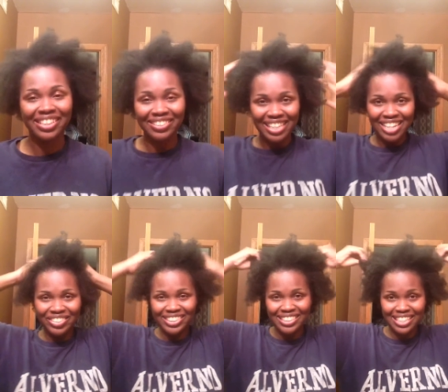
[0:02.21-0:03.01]
So today,
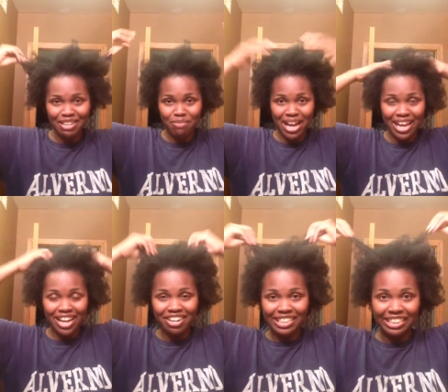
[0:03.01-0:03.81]
as you can see, my
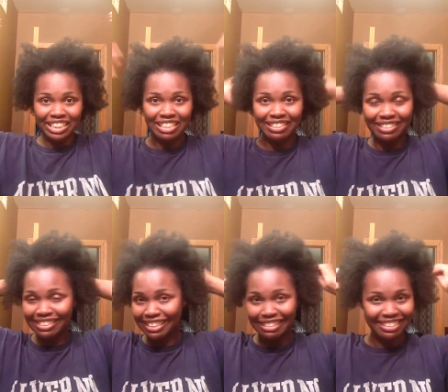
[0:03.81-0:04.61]
hair is just,